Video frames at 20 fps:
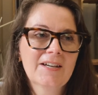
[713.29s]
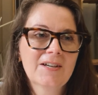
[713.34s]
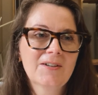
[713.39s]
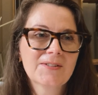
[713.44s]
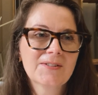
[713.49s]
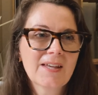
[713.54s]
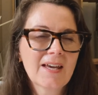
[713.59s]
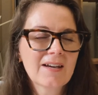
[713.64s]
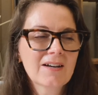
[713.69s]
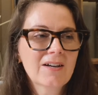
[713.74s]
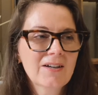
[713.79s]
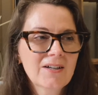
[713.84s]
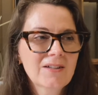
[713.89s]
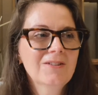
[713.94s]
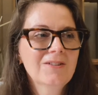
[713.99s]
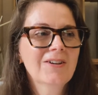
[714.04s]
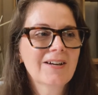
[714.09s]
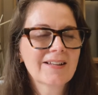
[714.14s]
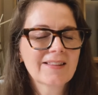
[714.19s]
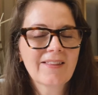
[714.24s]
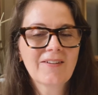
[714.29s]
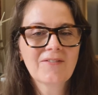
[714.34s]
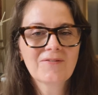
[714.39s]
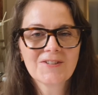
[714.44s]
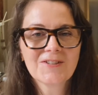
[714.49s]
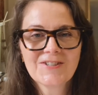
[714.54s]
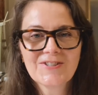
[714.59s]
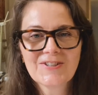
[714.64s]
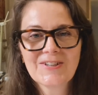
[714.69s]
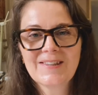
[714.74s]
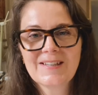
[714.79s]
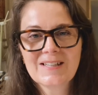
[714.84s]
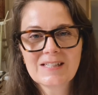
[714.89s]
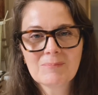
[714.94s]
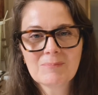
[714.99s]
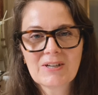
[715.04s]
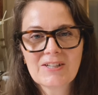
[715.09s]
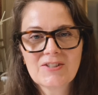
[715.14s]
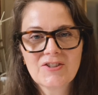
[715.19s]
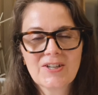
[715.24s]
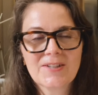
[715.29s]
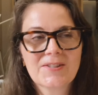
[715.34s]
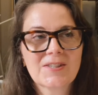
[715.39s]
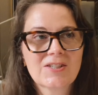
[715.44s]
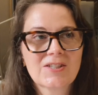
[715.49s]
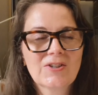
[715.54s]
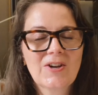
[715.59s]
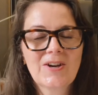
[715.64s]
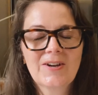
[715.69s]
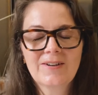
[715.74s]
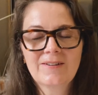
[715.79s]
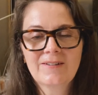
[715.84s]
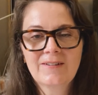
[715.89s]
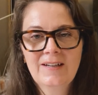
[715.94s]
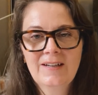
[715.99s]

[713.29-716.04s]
I was like, oh, look, I'd love to do this, but I just don't